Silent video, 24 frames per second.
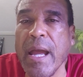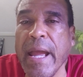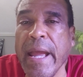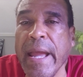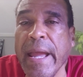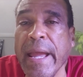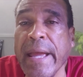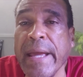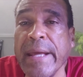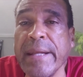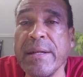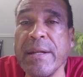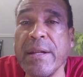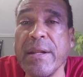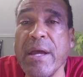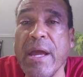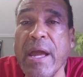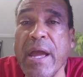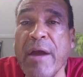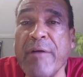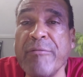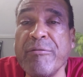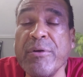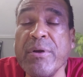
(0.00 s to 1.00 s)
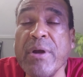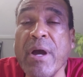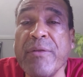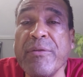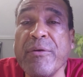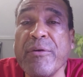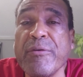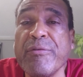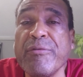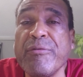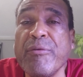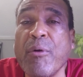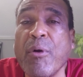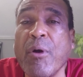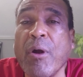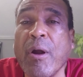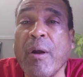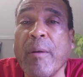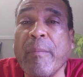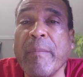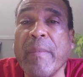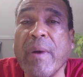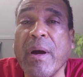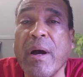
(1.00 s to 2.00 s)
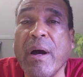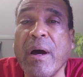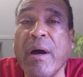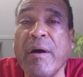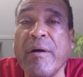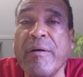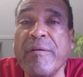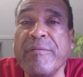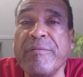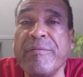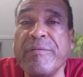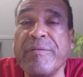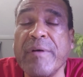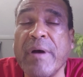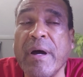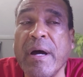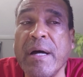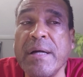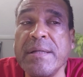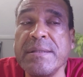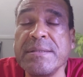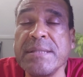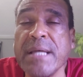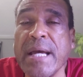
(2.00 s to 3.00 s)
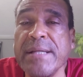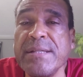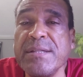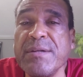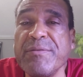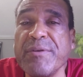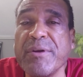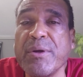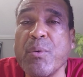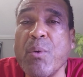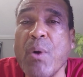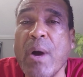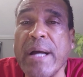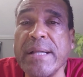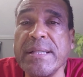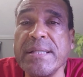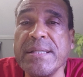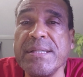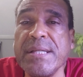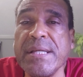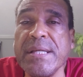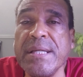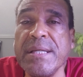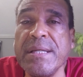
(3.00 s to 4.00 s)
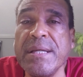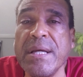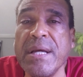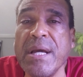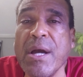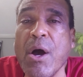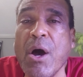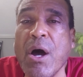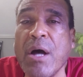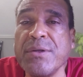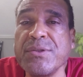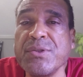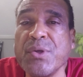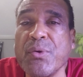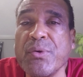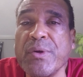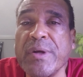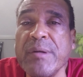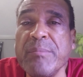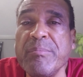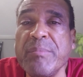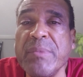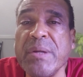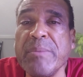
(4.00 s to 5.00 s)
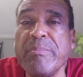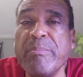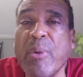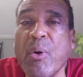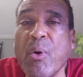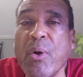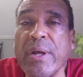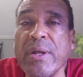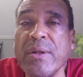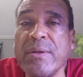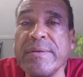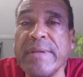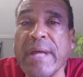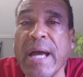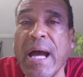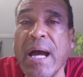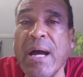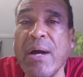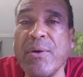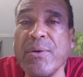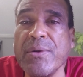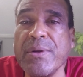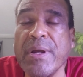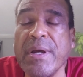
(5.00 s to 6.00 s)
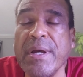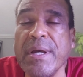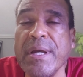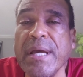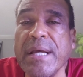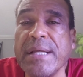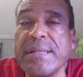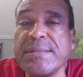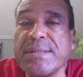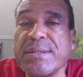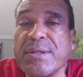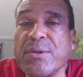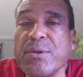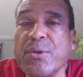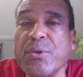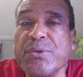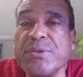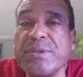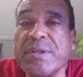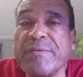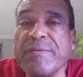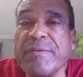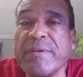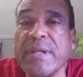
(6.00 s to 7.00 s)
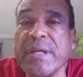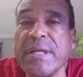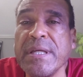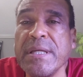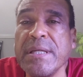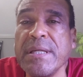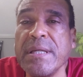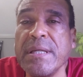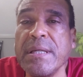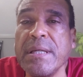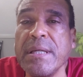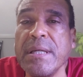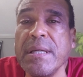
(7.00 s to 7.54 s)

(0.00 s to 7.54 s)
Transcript: And every other form of uh, scientific quantity also can be boiled down exclusively